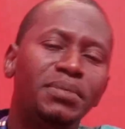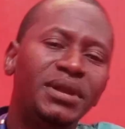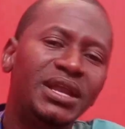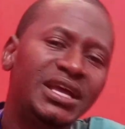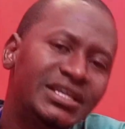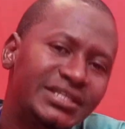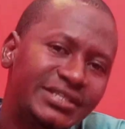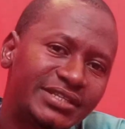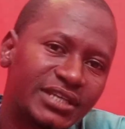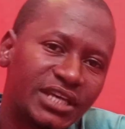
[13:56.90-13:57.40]

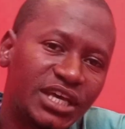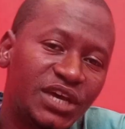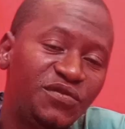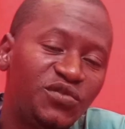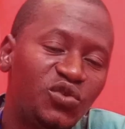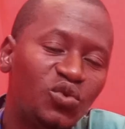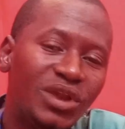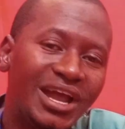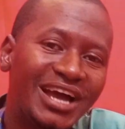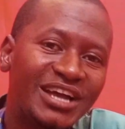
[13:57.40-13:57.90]
Please, if
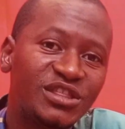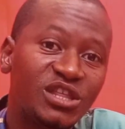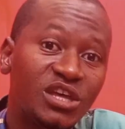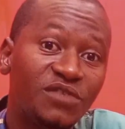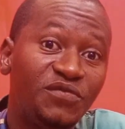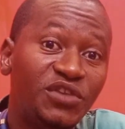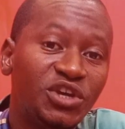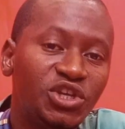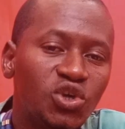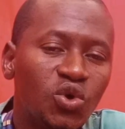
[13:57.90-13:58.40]
you like the
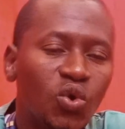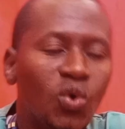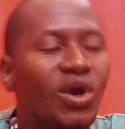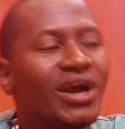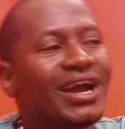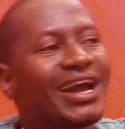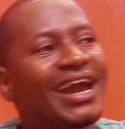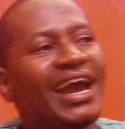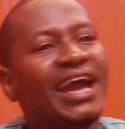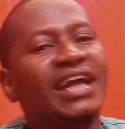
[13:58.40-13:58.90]
video,
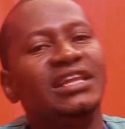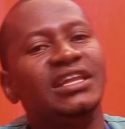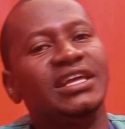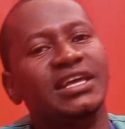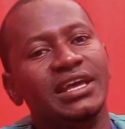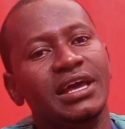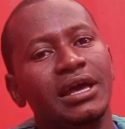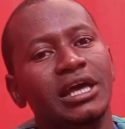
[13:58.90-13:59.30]
kindly